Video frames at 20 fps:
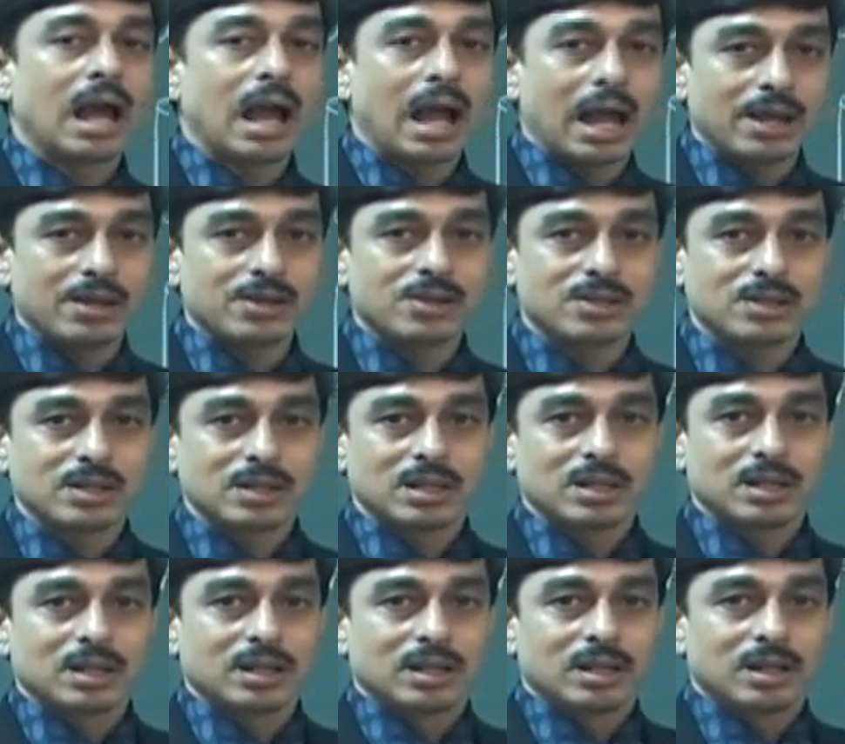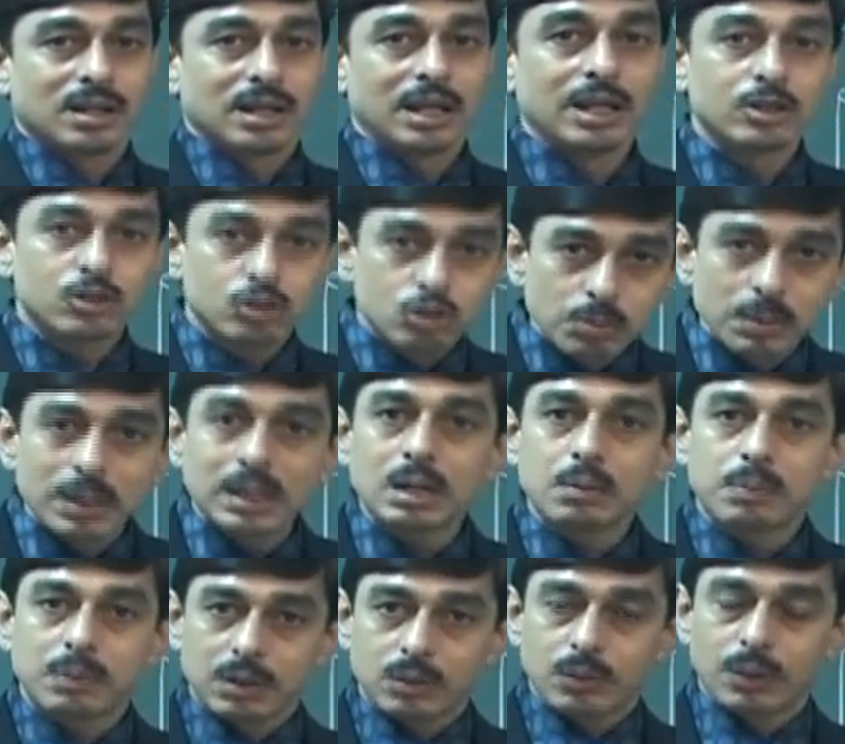and
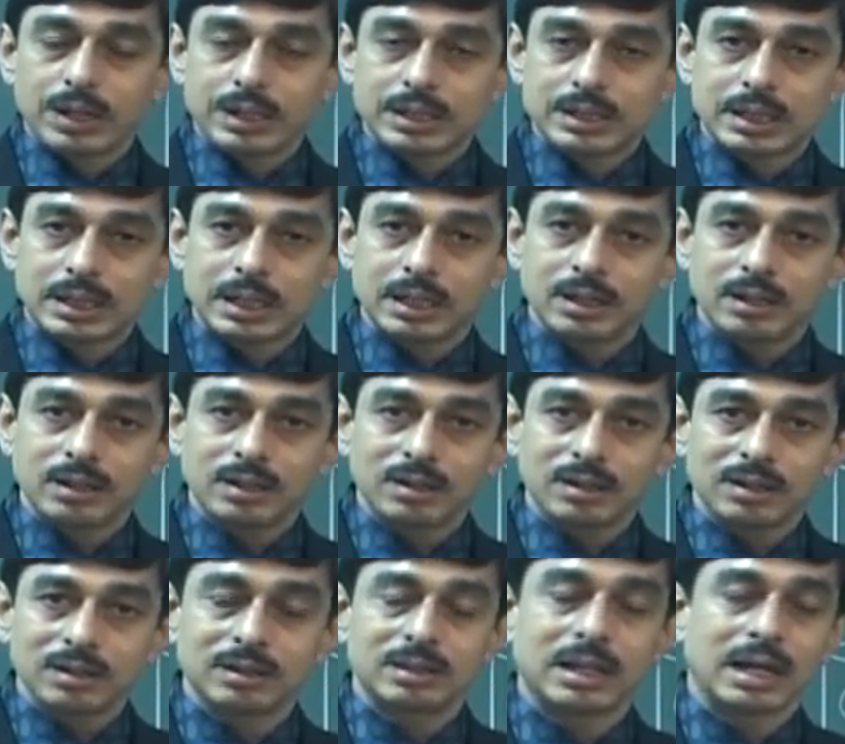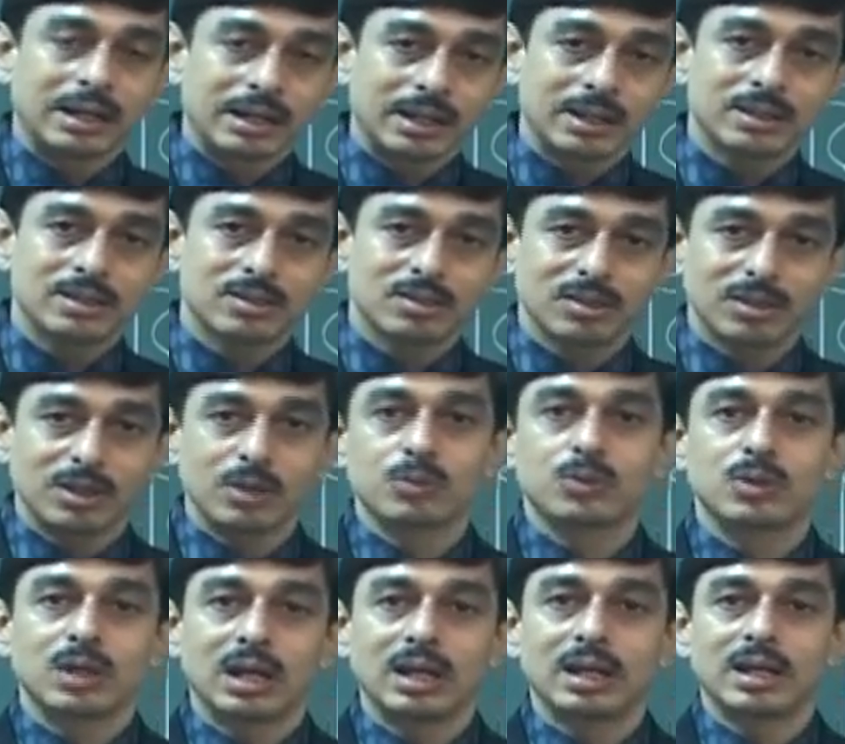instrumental frequency, that is
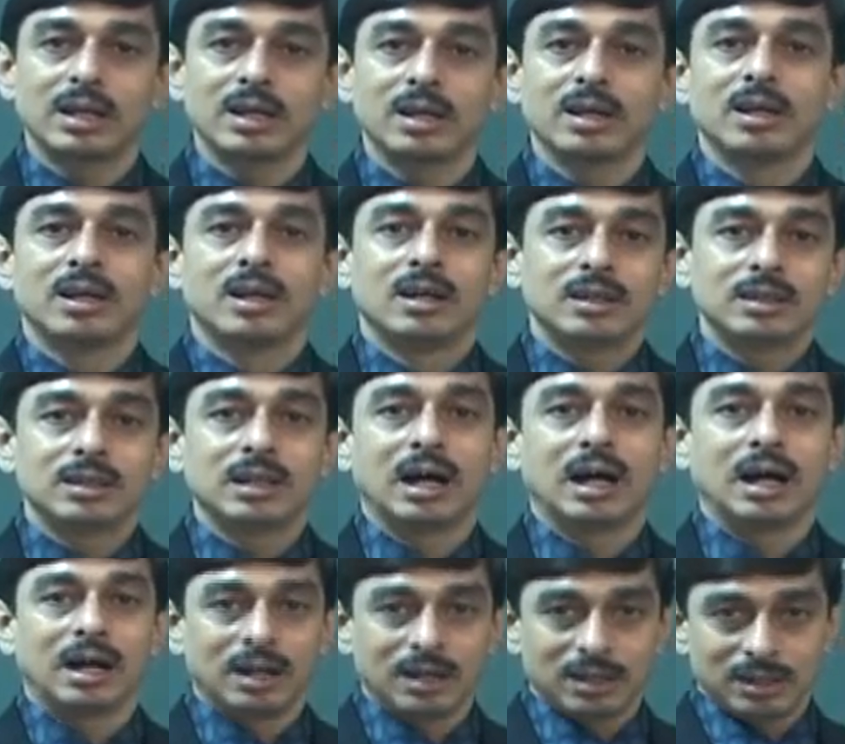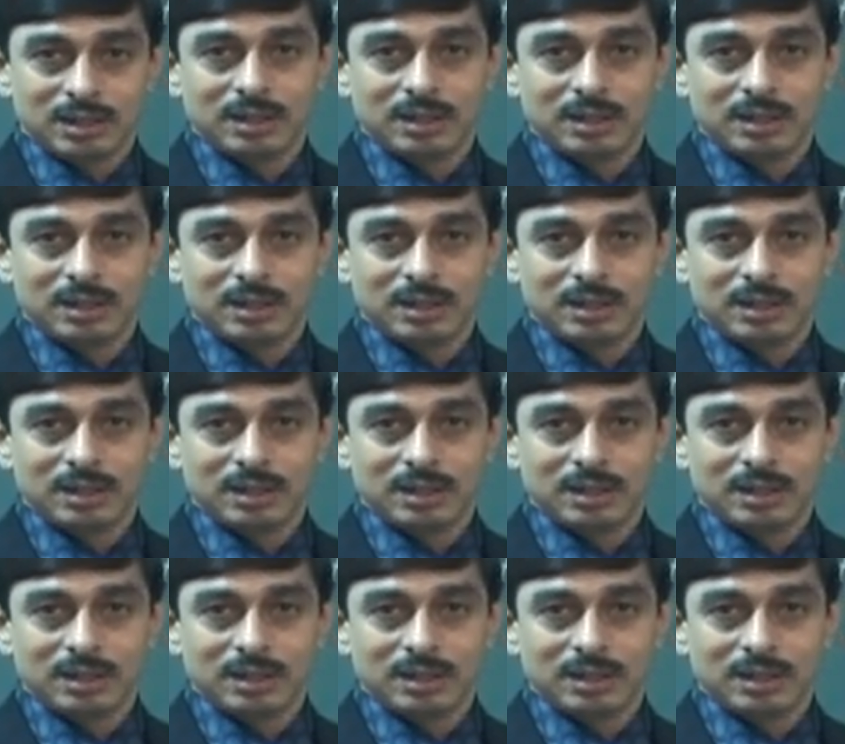usually the